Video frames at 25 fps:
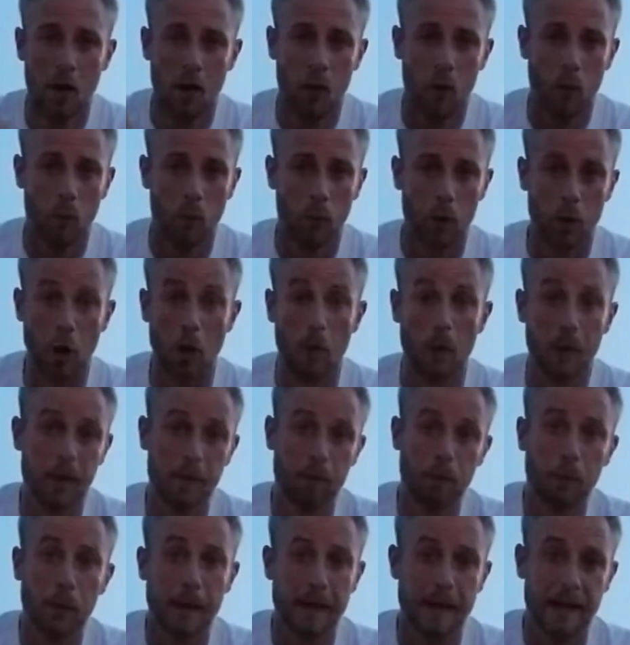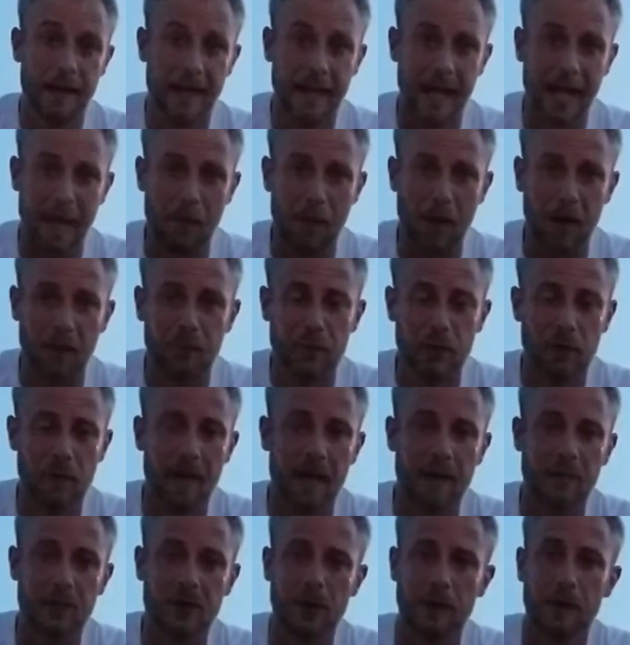we're going and playing a game after
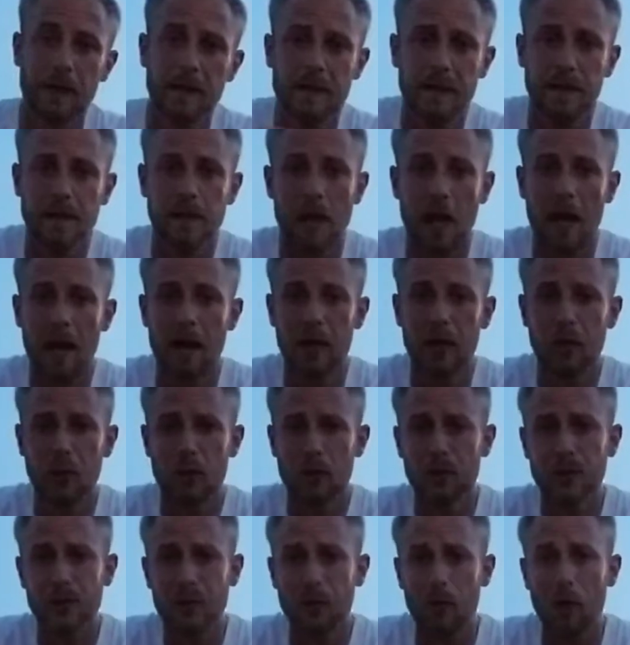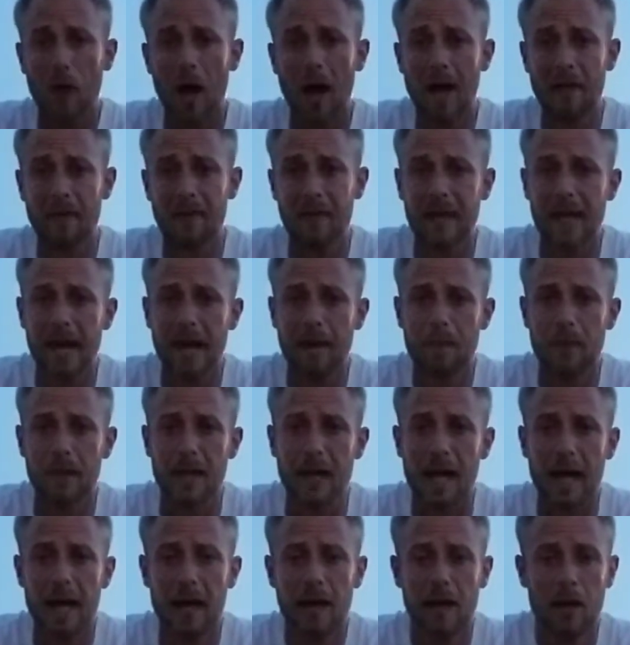that. So this is used a lot in the
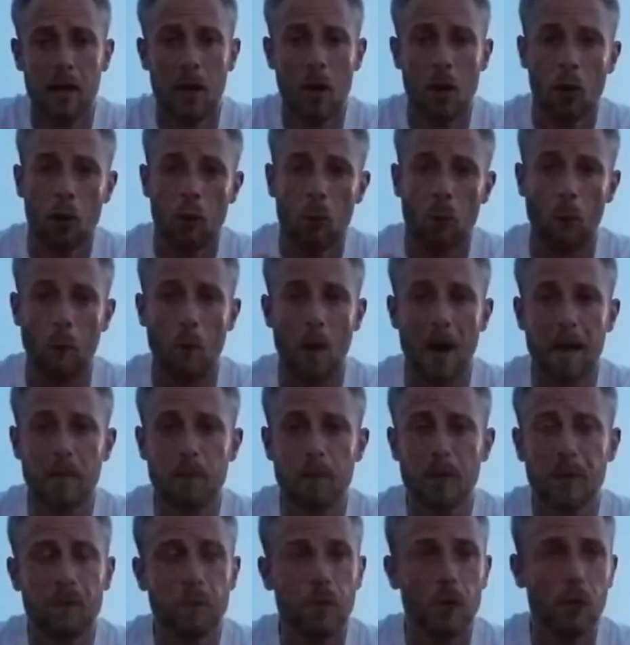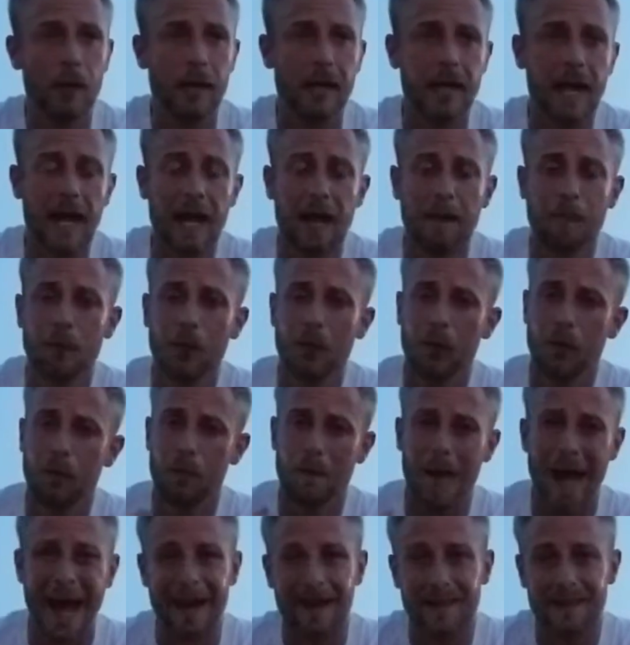NBA. Right before a game, they'll
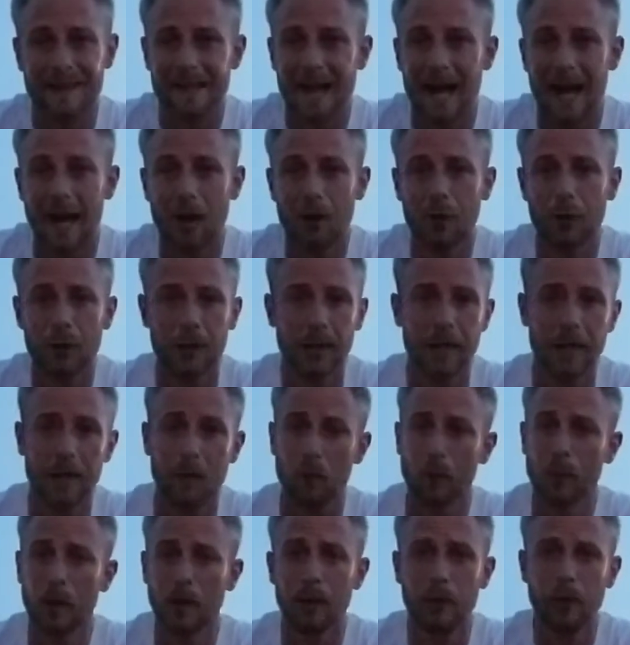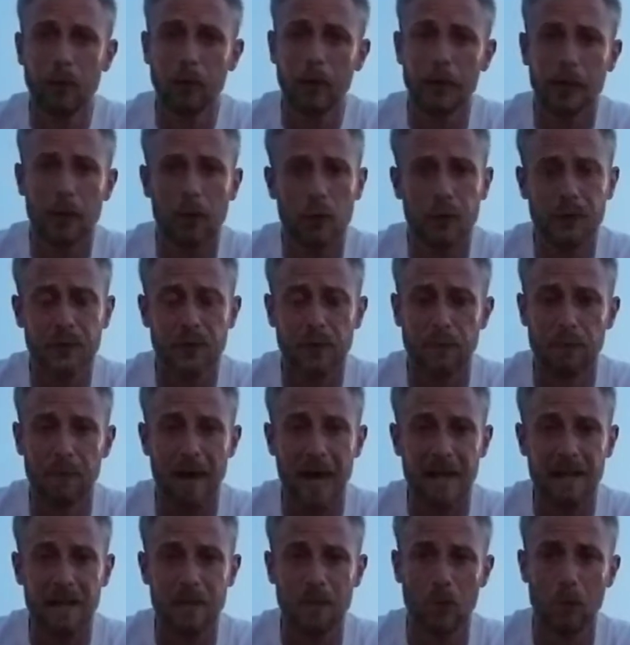max out or get really close to their
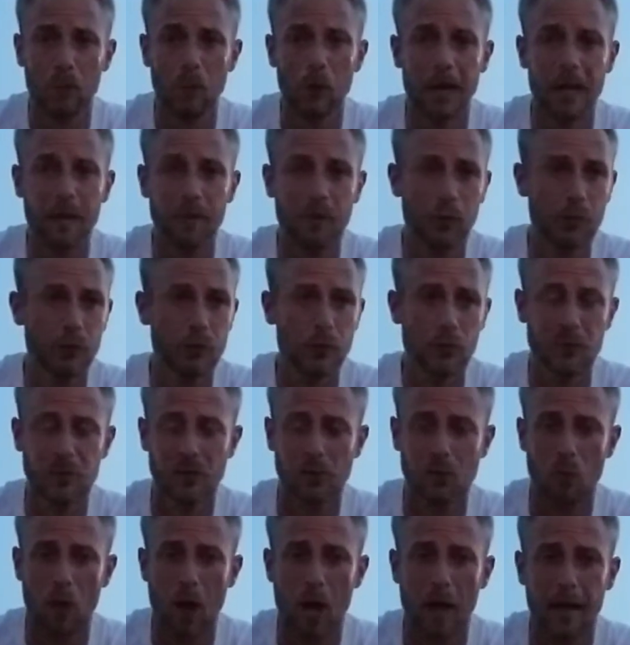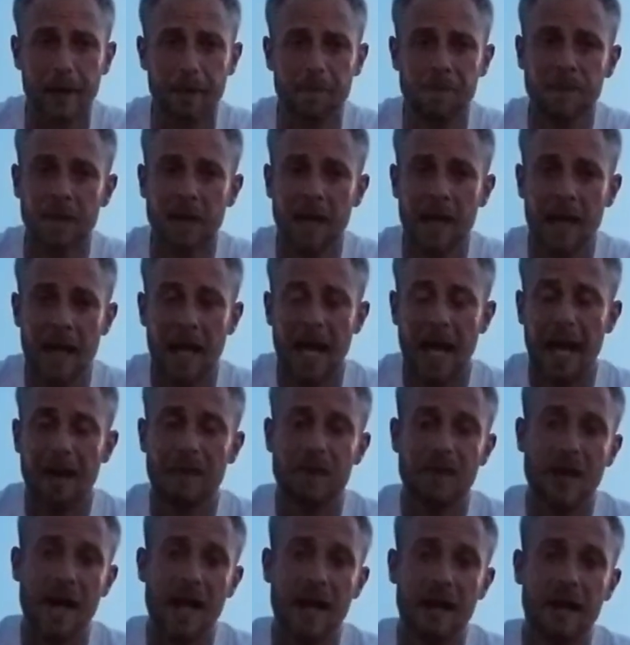maximum weight. They'll do a squat, and
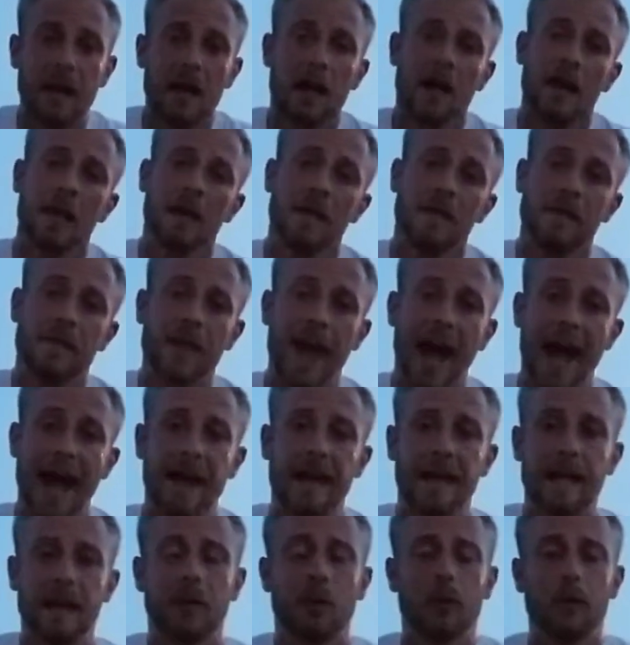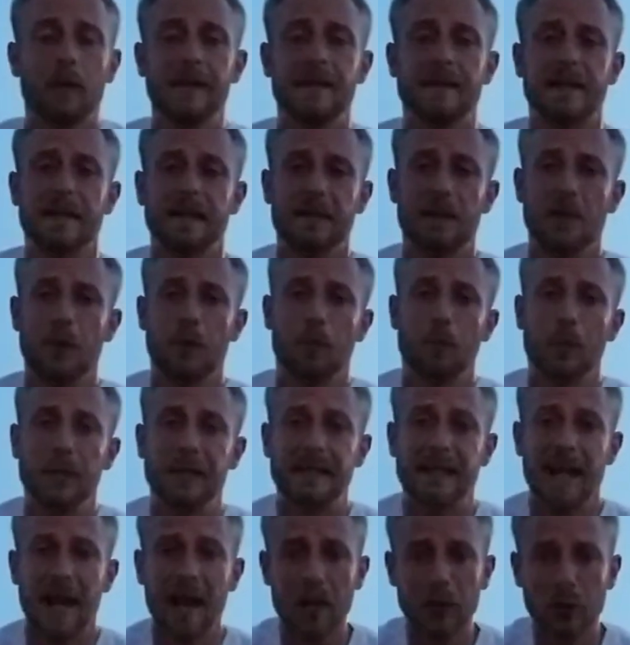then that increases their
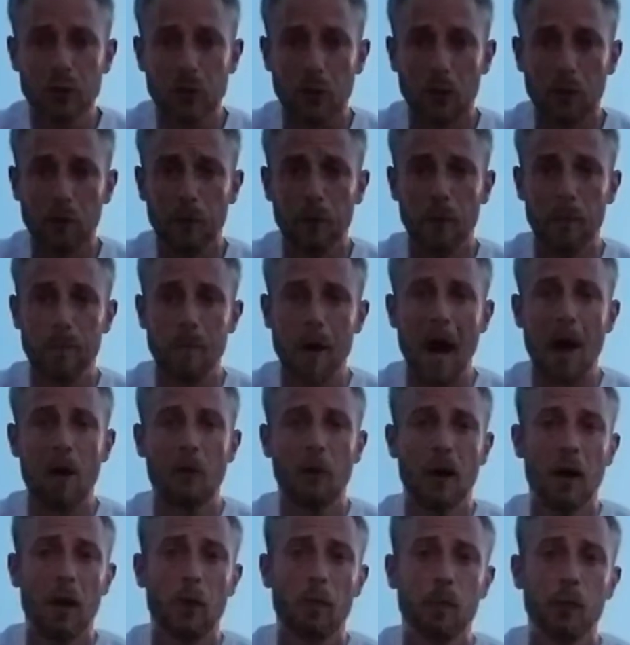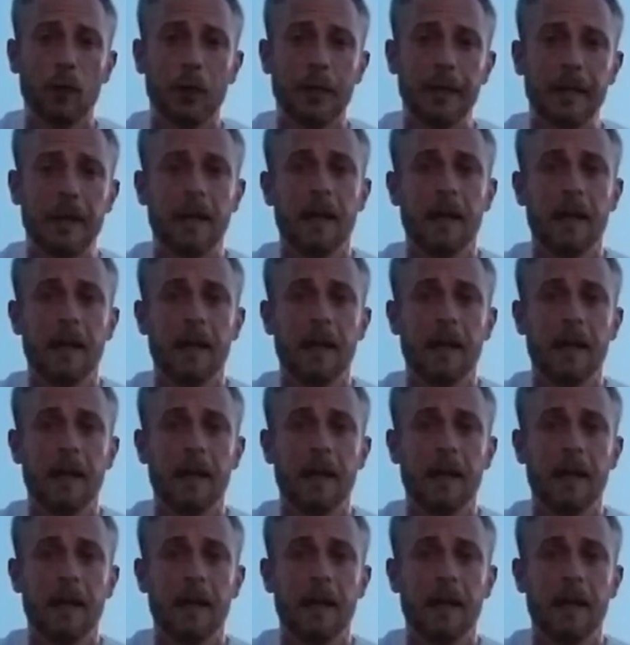potential for power output